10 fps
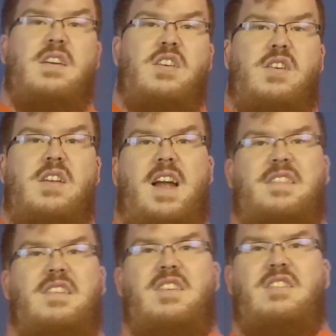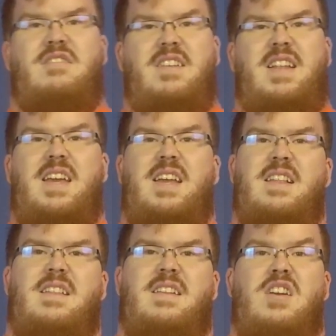You can also use
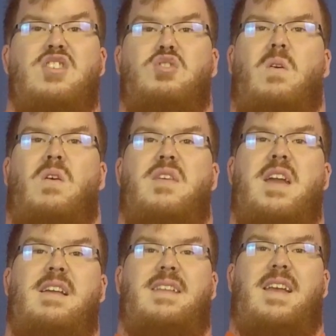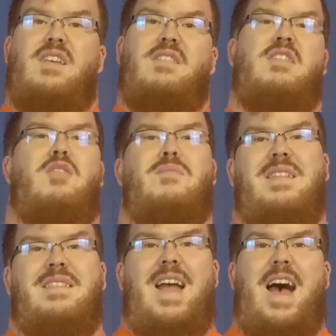routines to control things like your
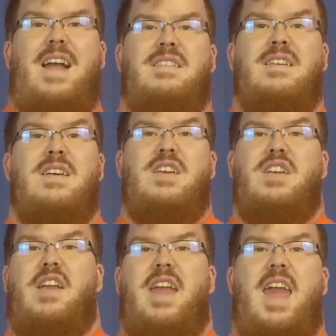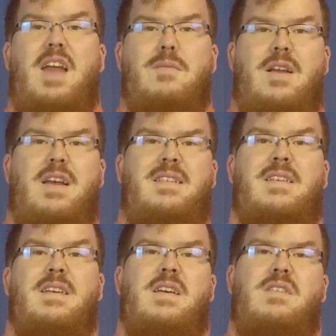thermostats, your
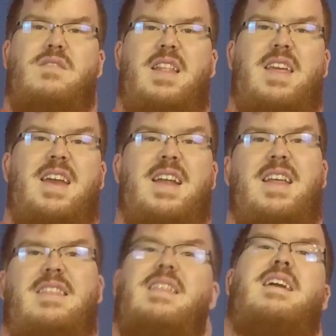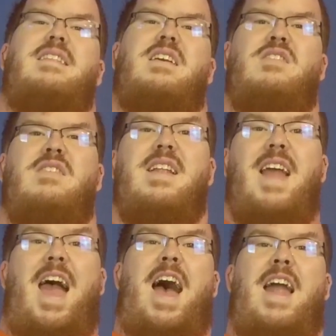cameras, really anything that you can
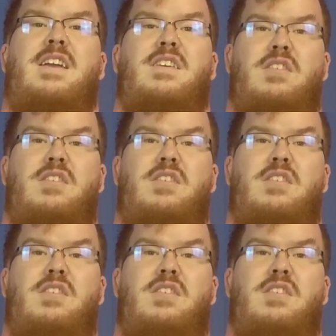add in